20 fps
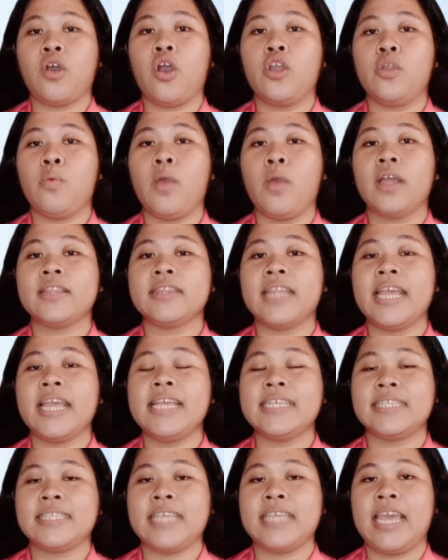on what
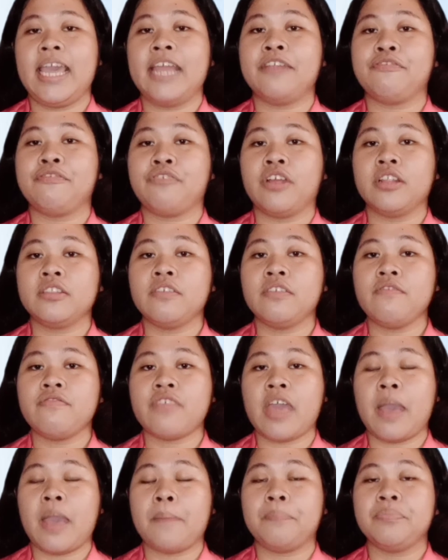they see in front
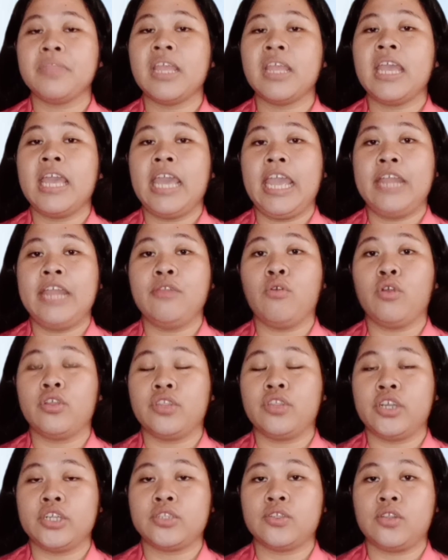of them in
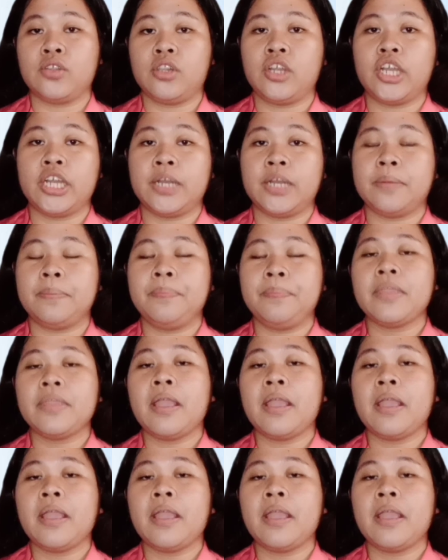order to learn.